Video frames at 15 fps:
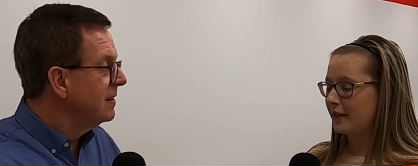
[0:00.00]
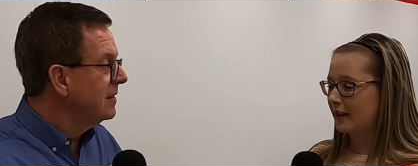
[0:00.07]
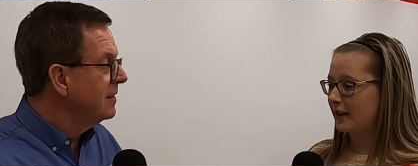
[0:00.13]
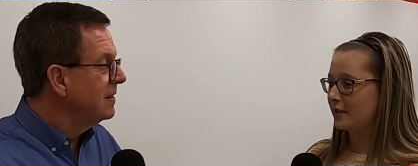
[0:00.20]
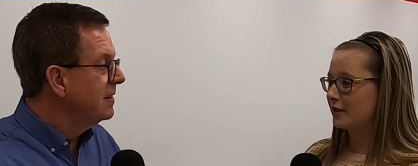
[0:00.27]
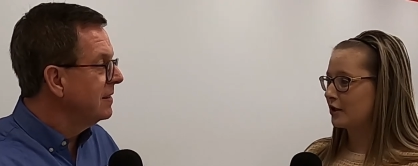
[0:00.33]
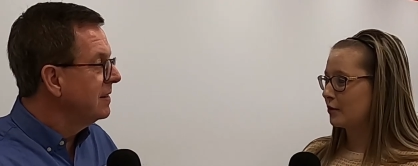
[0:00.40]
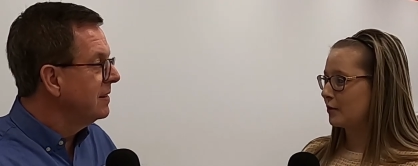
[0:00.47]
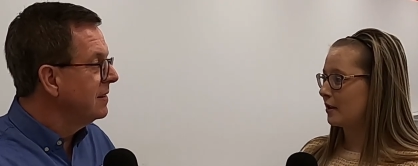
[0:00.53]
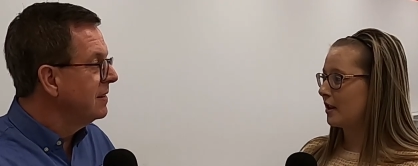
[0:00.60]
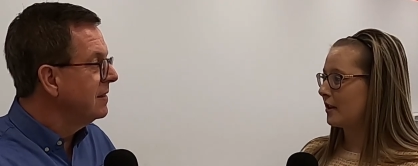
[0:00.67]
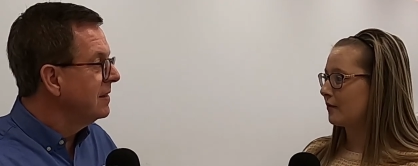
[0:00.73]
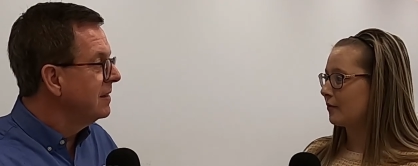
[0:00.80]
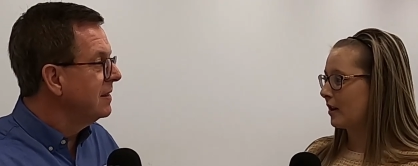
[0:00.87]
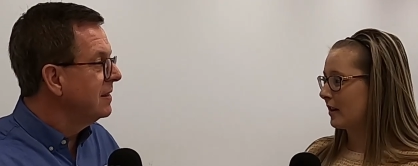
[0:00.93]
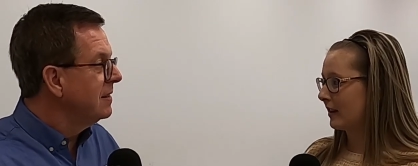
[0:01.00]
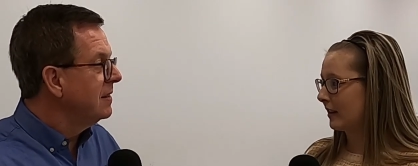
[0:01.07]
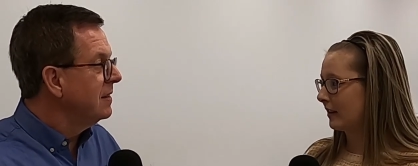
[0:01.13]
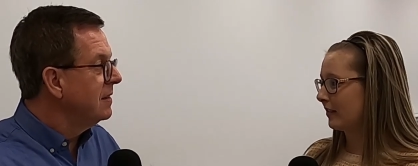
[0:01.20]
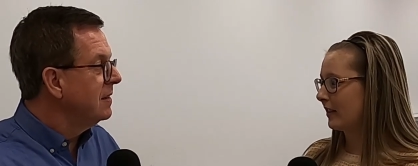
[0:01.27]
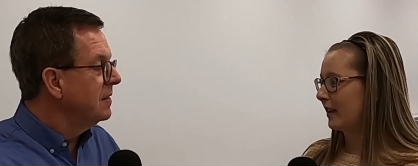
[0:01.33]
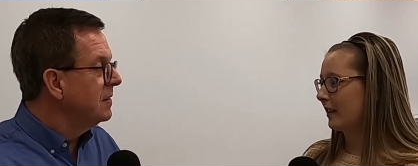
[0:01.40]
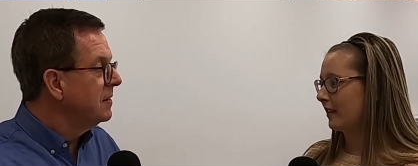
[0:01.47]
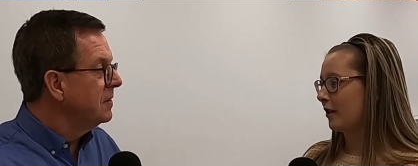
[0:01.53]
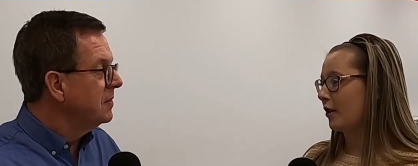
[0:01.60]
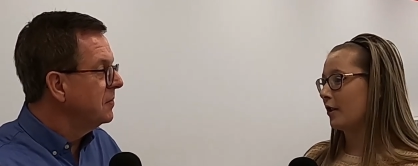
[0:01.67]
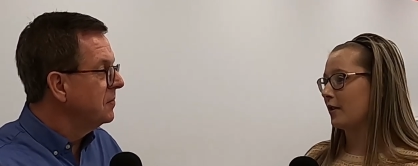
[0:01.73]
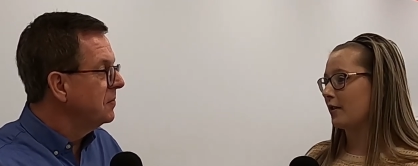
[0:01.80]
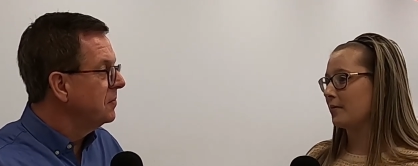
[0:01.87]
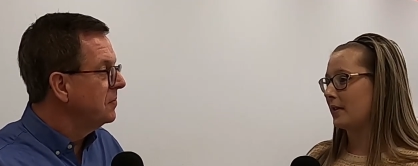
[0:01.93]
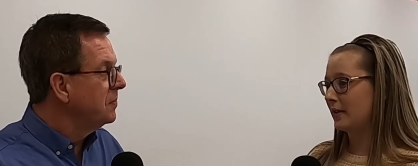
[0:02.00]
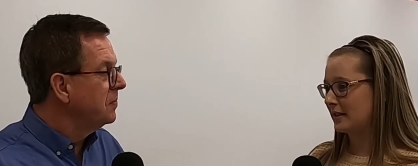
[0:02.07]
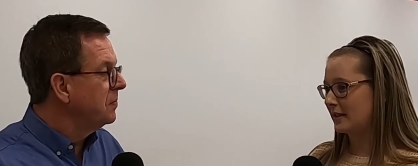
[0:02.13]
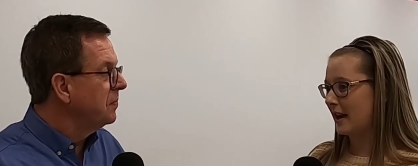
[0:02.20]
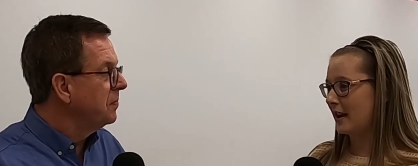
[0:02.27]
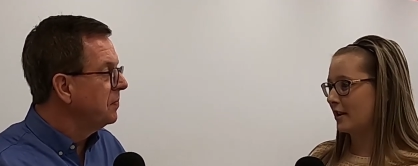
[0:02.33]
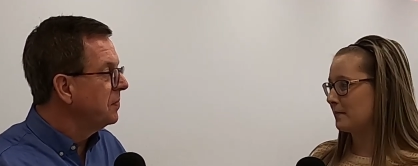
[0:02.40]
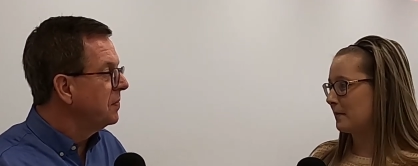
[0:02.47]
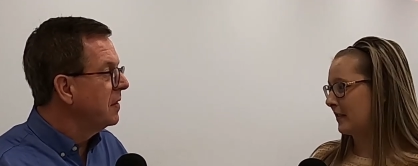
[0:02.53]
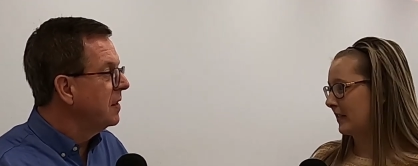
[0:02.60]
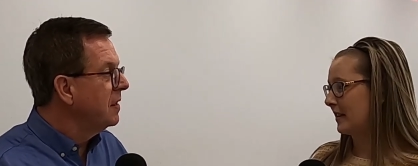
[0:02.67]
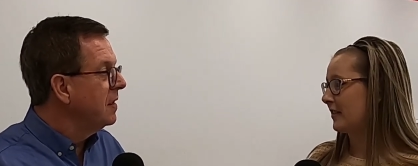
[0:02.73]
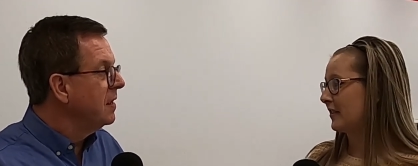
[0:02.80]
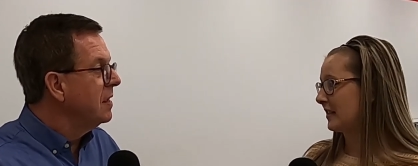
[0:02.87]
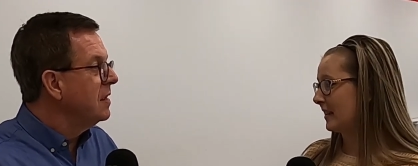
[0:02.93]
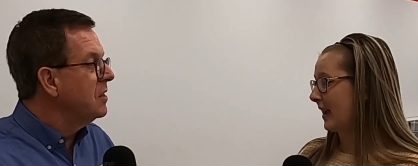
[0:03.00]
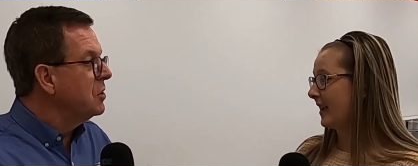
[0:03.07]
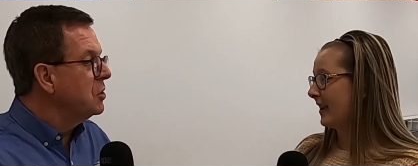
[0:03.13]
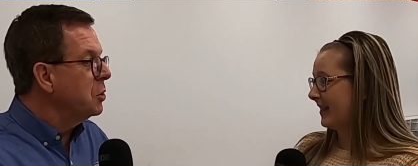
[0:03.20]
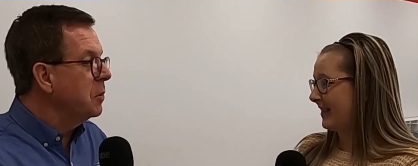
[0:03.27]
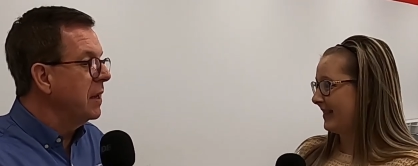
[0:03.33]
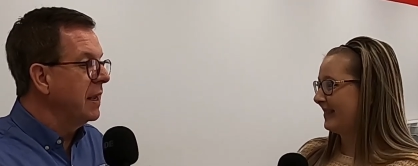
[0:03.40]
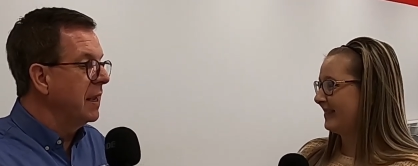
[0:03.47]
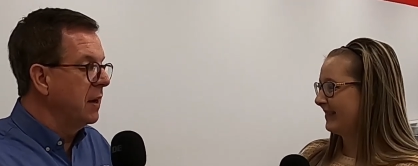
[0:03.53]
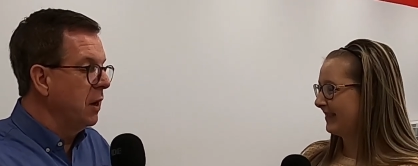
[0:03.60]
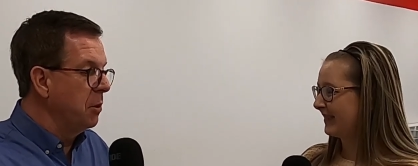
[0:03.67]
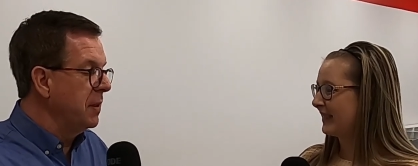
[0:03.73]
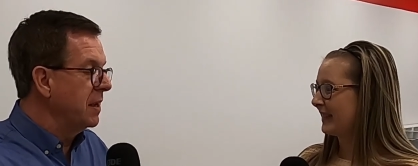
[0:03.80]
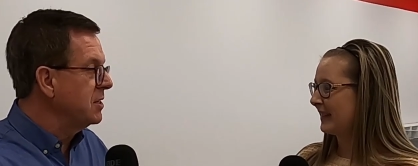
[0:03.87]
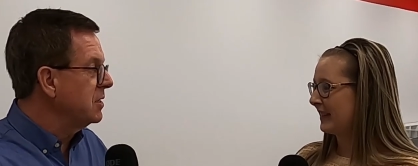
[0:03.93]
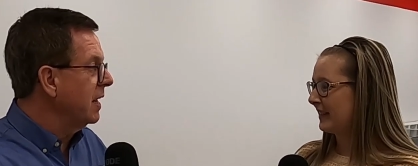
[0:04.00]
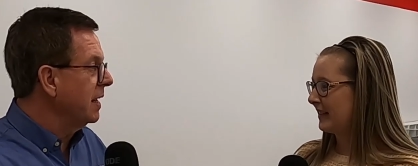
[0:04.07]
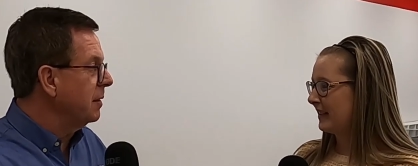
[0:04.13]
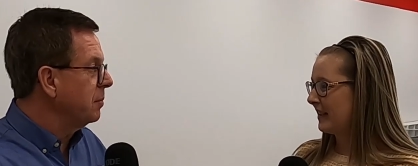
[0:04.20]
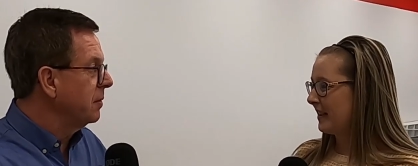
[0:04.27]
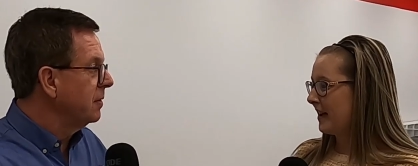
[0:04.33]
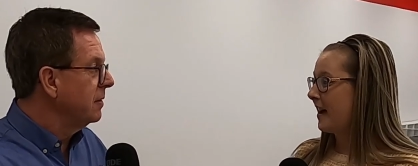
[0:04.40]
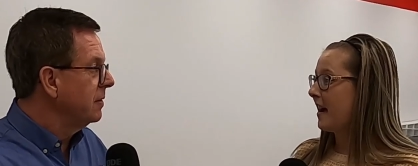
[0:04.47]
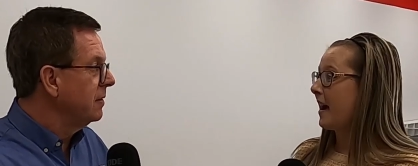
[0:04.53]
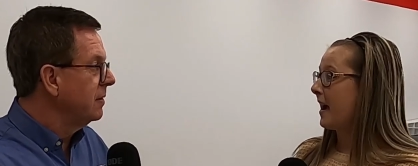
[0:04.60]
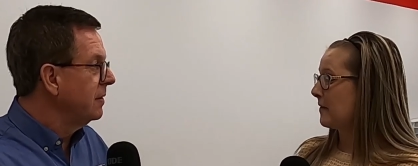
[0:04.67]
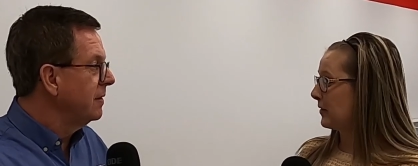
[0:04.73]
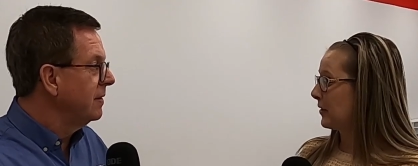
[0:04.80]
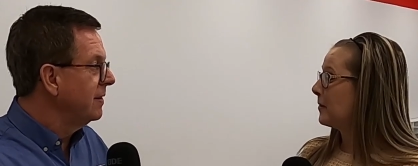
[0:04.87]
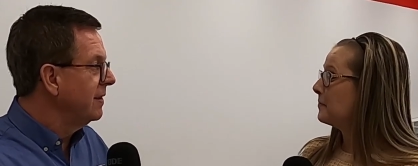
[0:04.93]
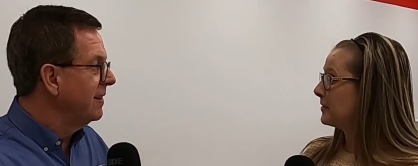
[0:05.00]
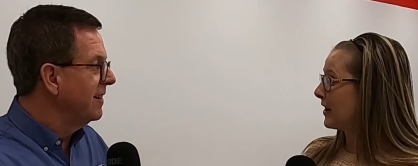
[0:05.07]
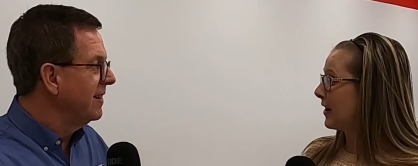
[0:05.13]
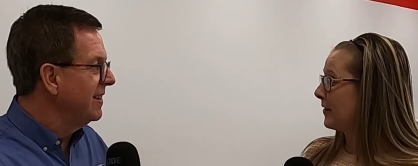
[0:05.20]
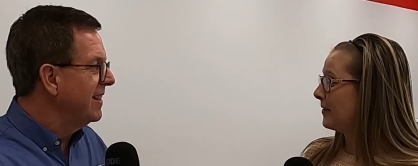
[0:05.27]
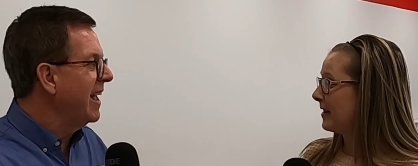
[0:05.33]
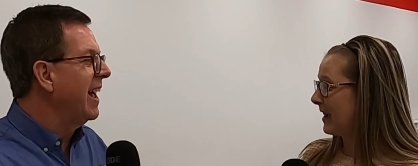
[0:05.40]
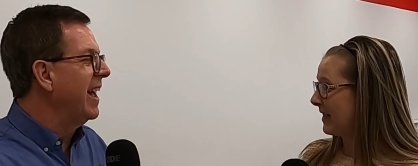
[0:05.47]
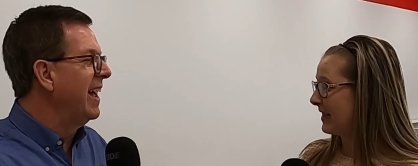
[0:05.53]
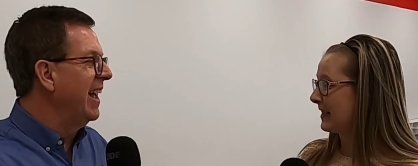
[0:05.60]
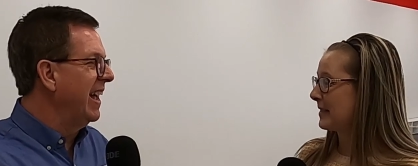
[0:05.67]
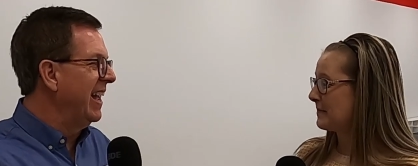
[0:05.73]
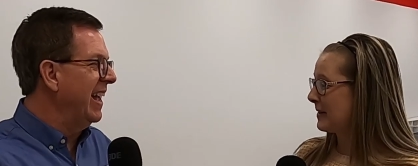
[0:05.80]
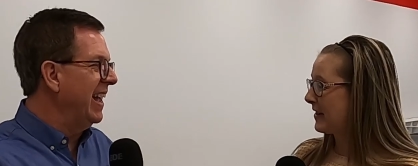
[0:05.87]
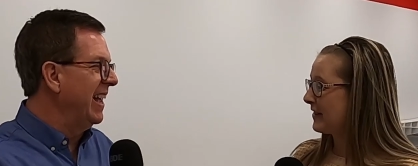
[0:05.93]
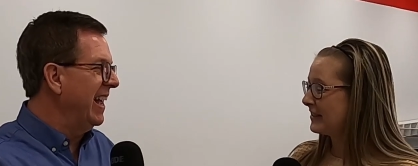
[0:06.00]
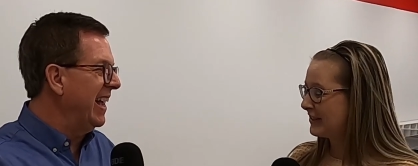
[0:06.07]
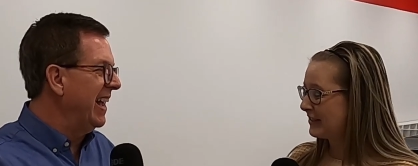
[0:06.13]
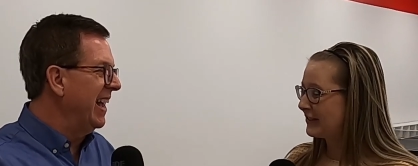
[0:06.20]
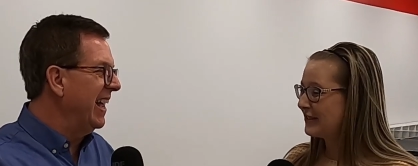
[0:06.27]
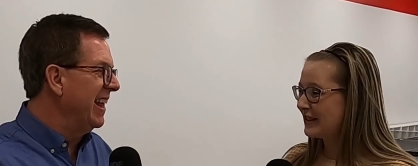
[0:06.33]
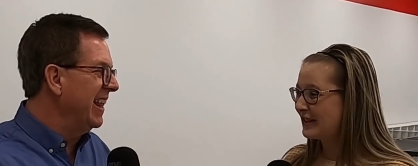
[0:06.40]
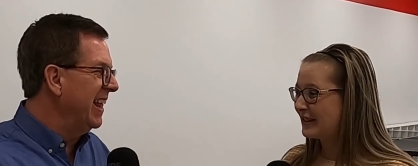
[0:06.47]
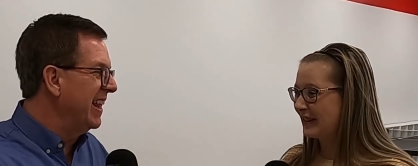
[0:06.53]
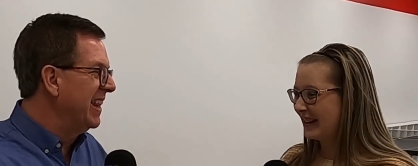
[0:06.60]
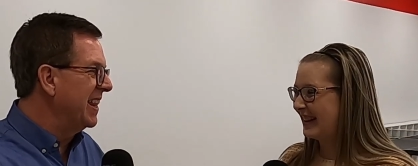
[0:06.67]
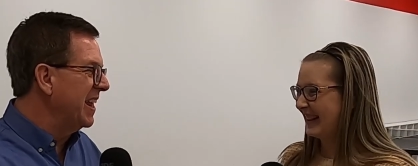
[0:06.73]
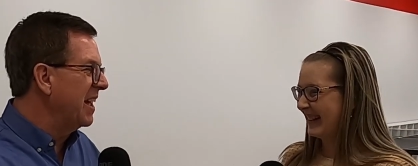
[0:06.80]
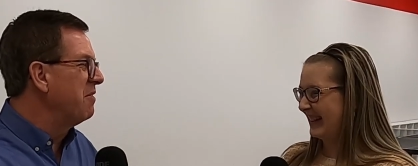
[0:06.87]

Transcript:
Speaker 1: for the kids to do. A lot of running. They are very tired by the end of the day. So when they
Speaker 2: get home, they sleep.
Speaker 1: I would hope so. Yeah. I think the parents do too.